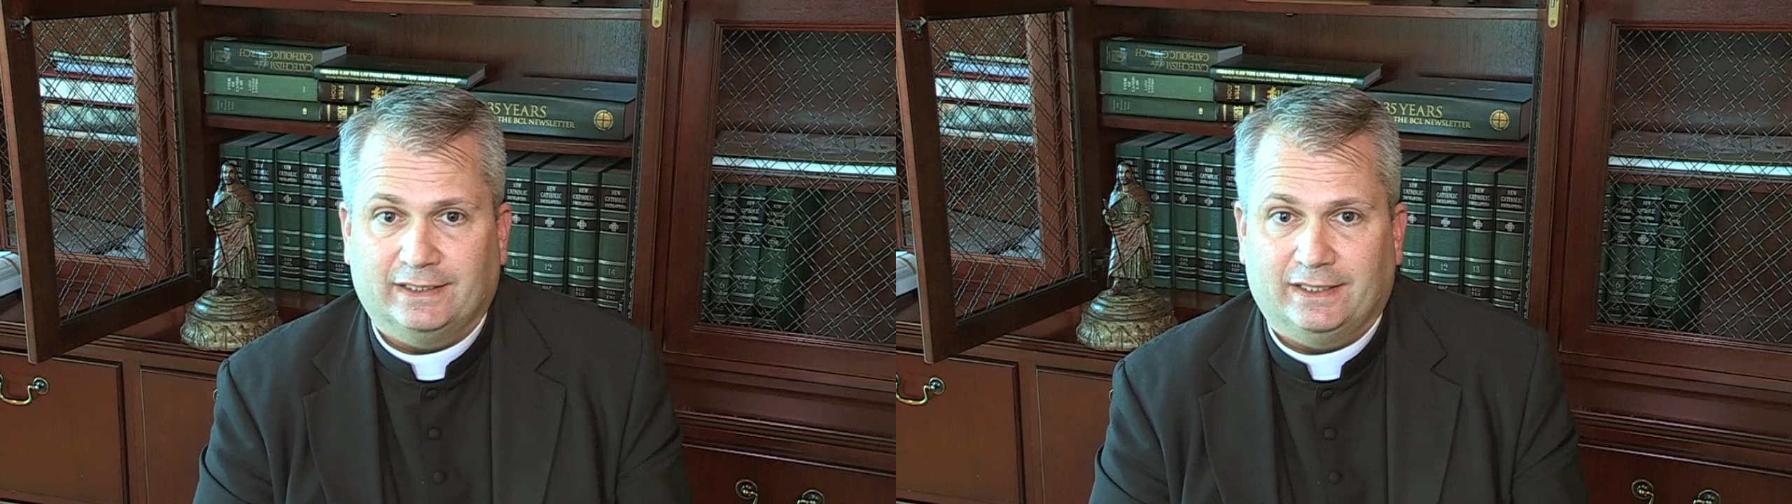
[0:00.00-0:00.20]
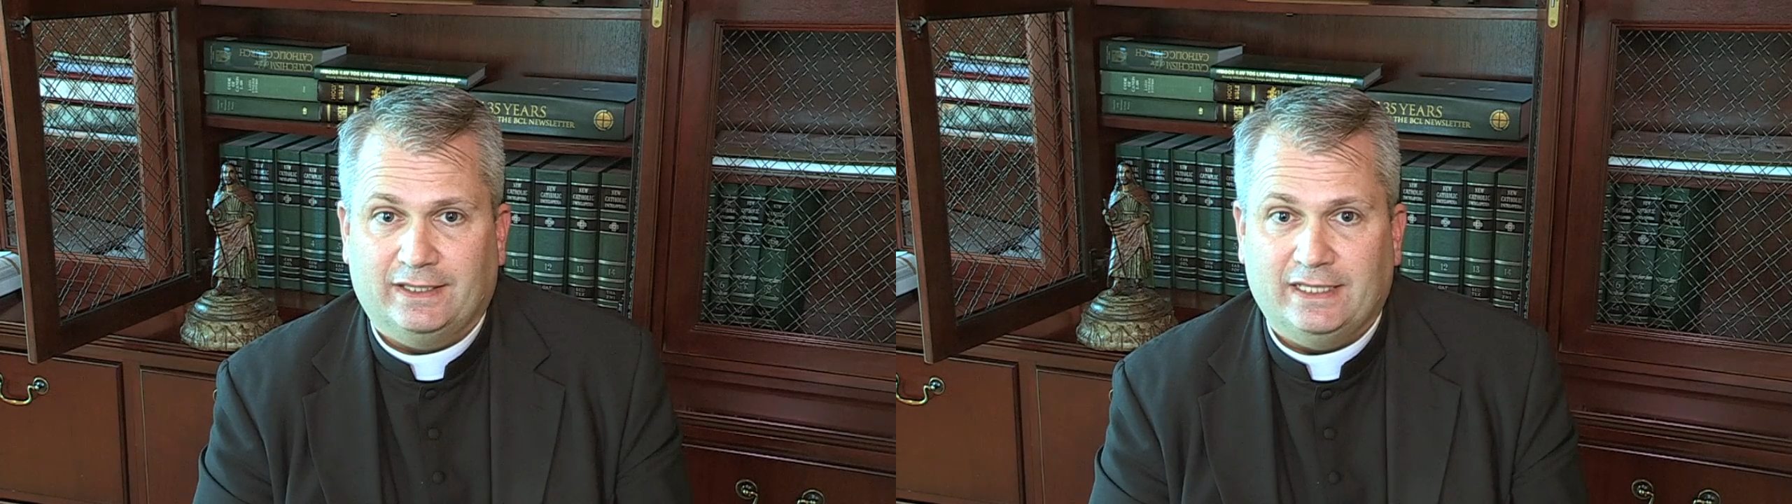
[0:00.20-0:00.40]

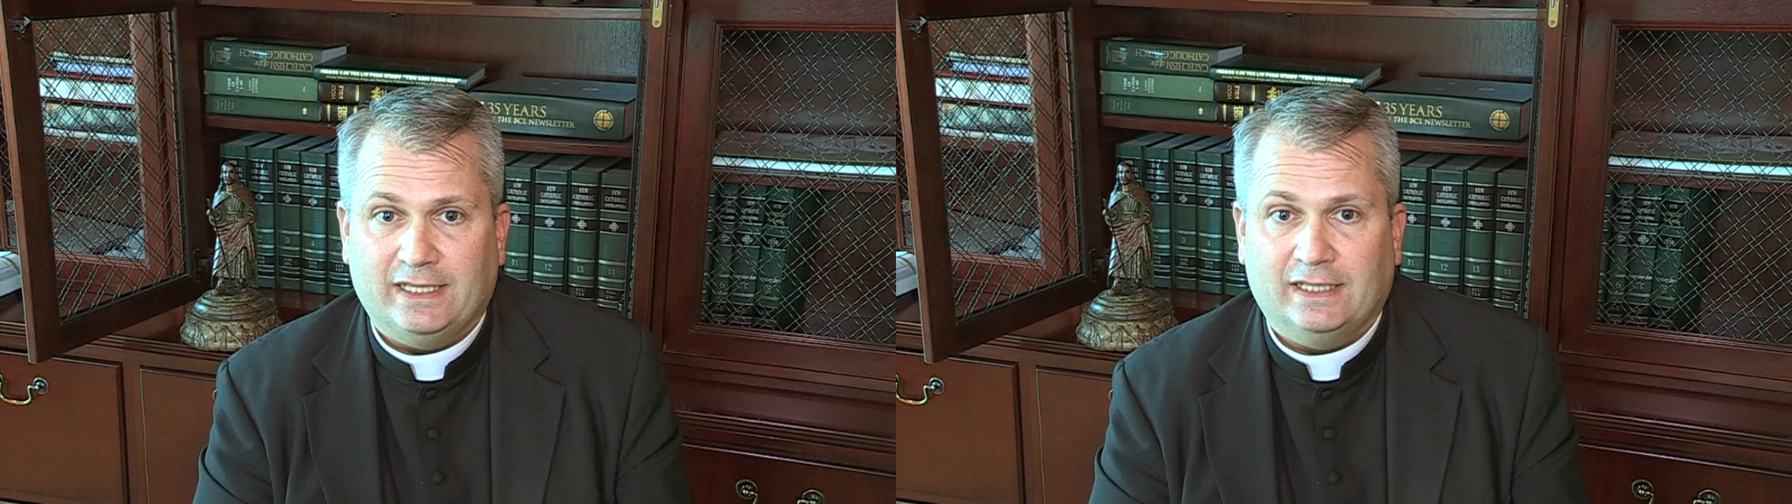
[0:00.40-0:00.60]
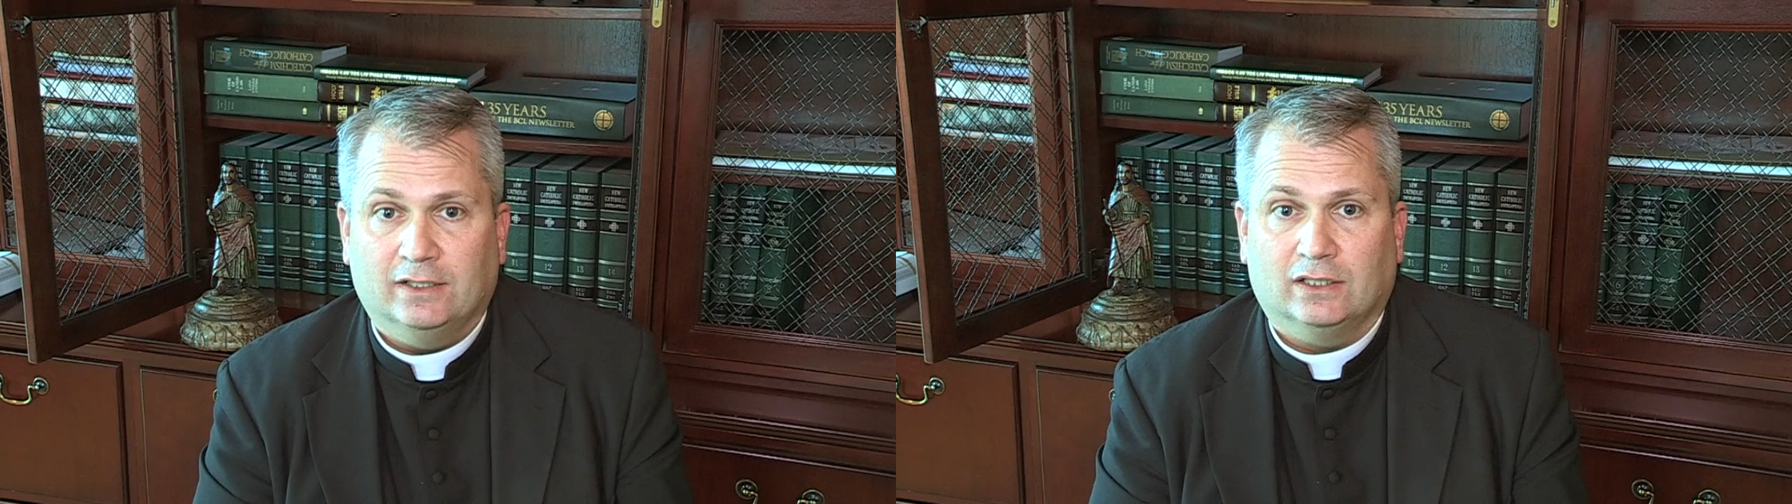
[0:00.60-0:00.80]

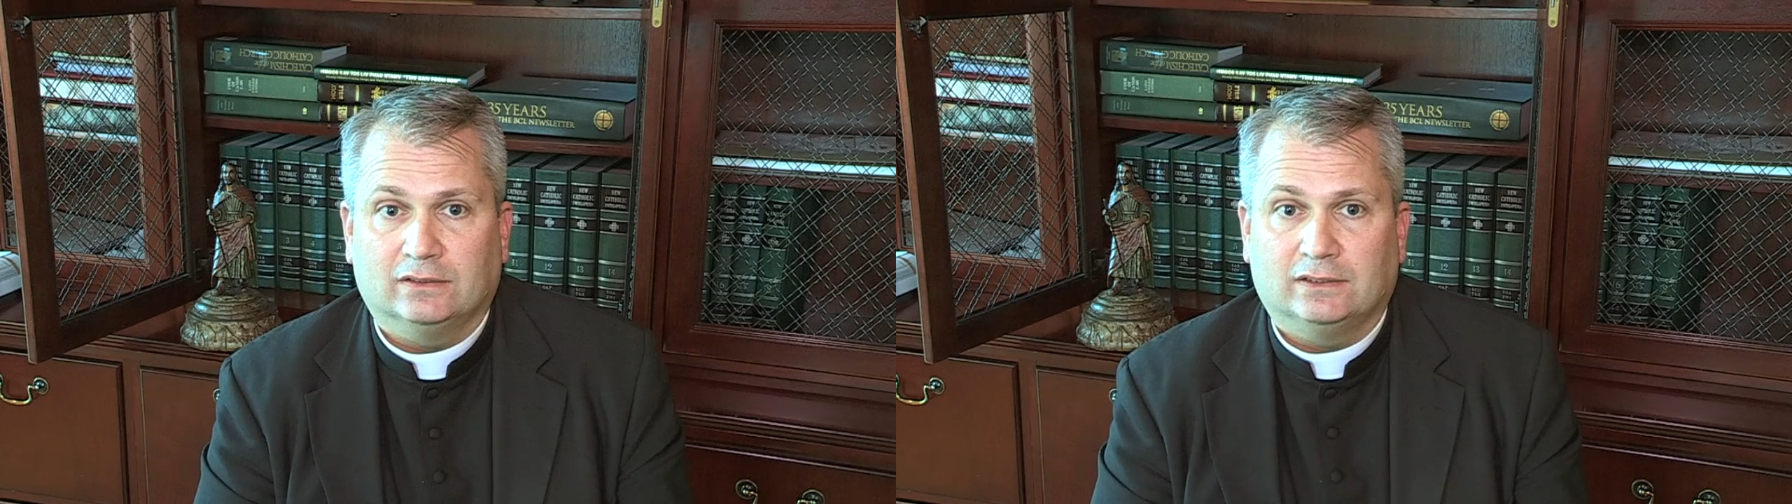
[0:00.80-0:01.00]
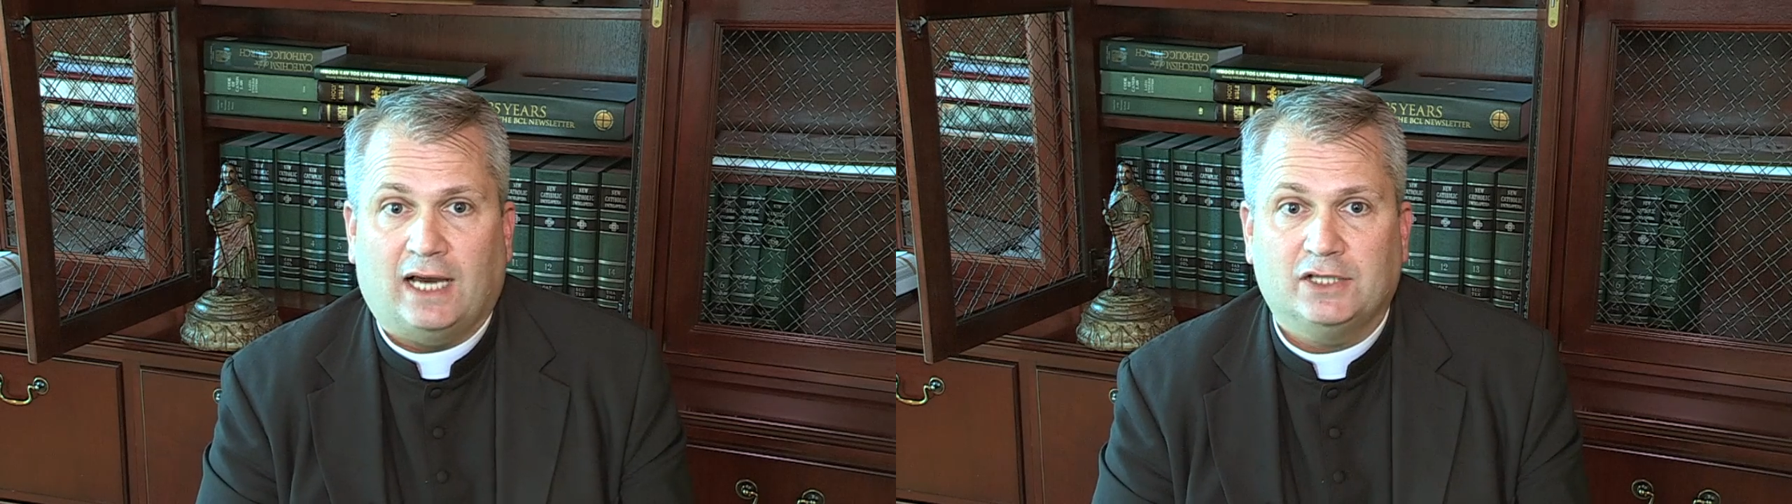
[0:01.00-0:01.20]
the
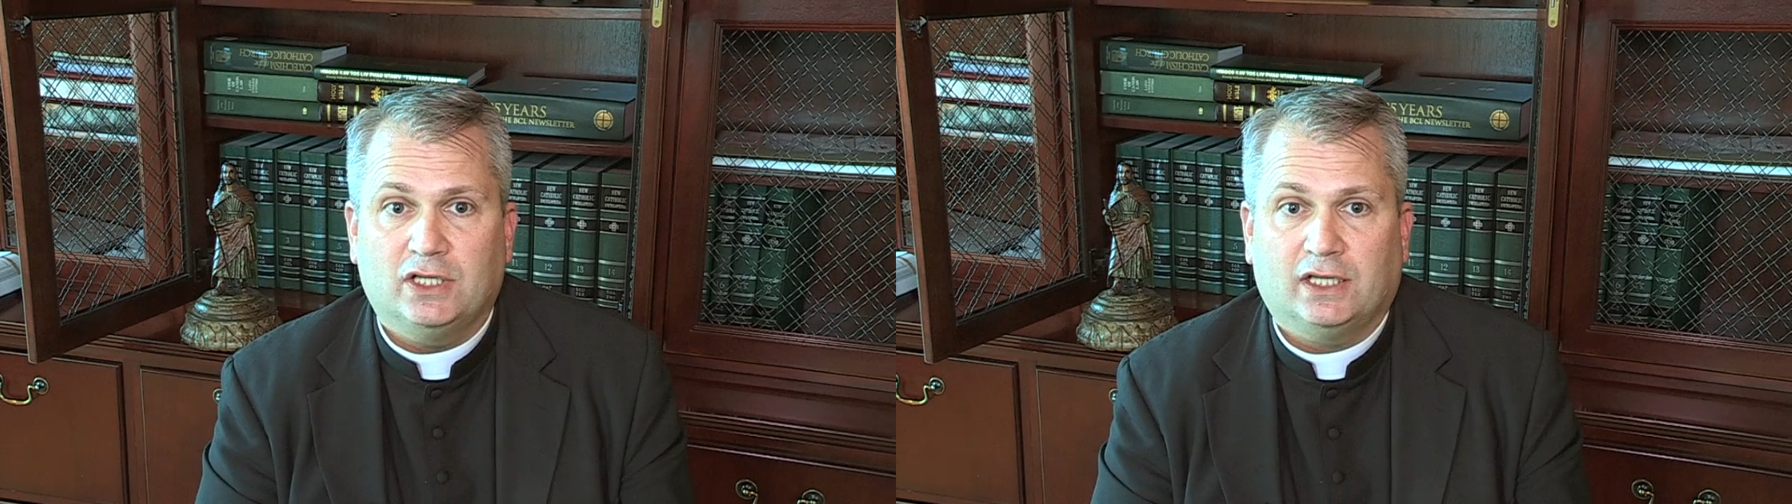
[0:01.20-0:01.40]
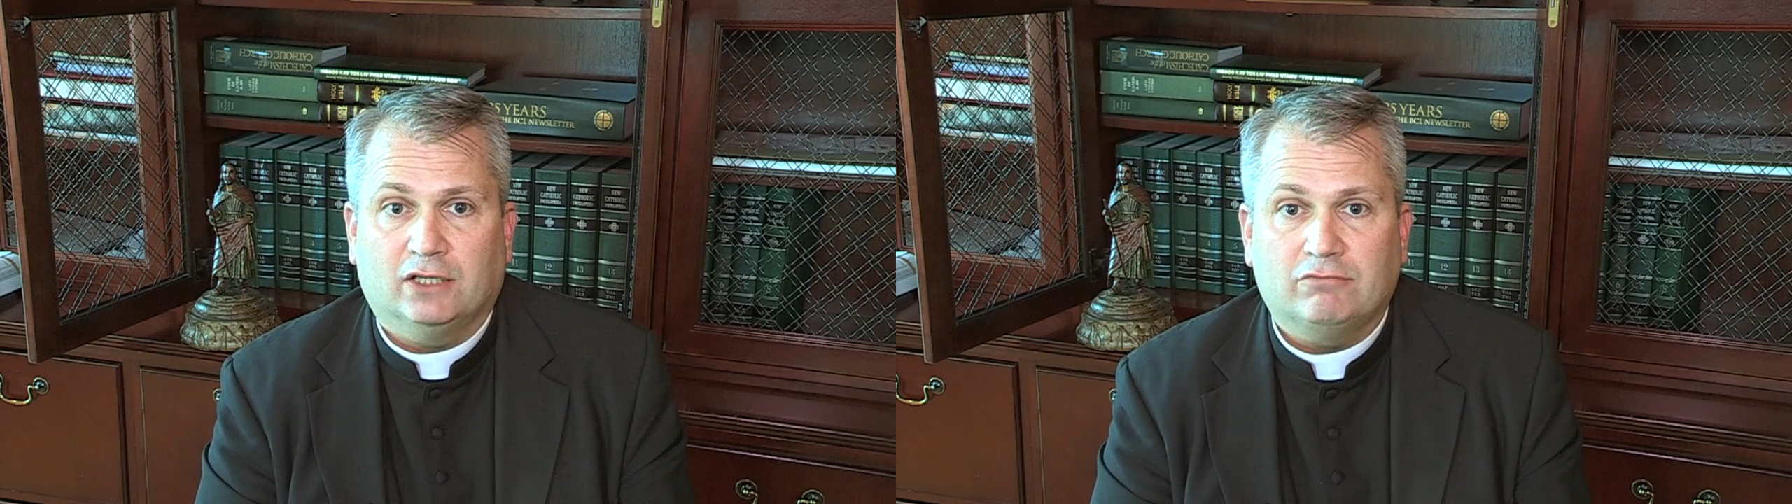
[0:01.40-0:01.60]

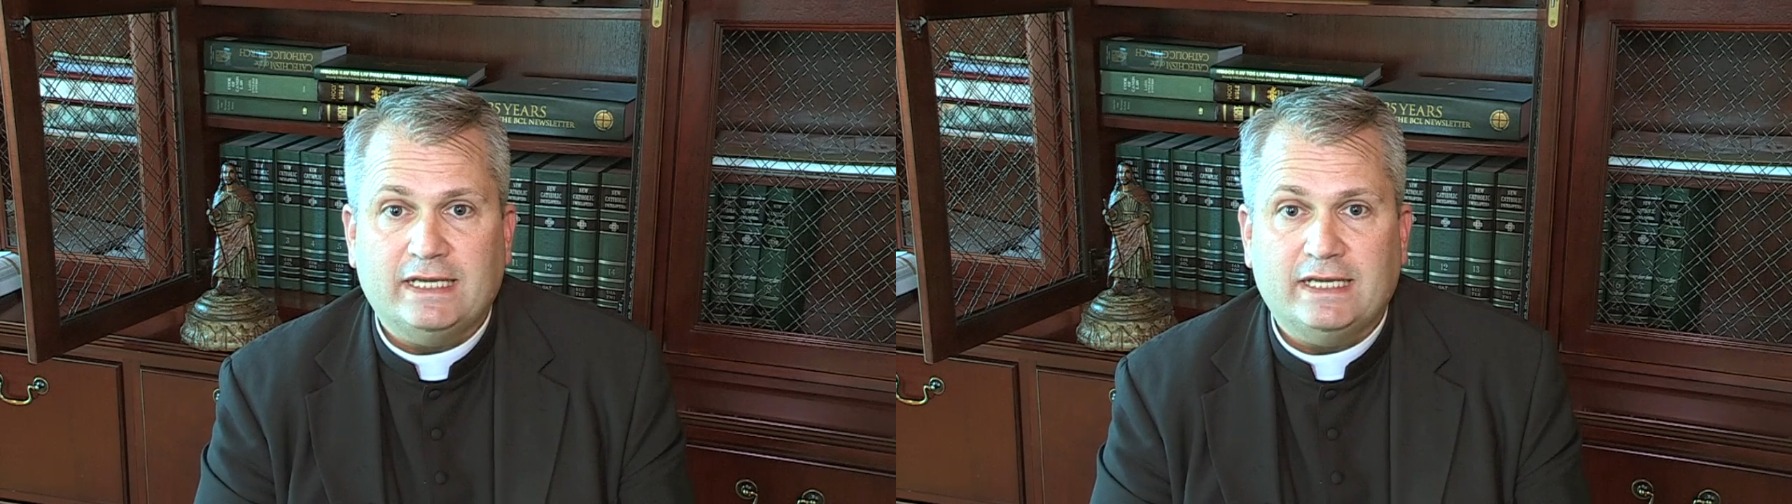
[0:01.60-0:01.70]
logic and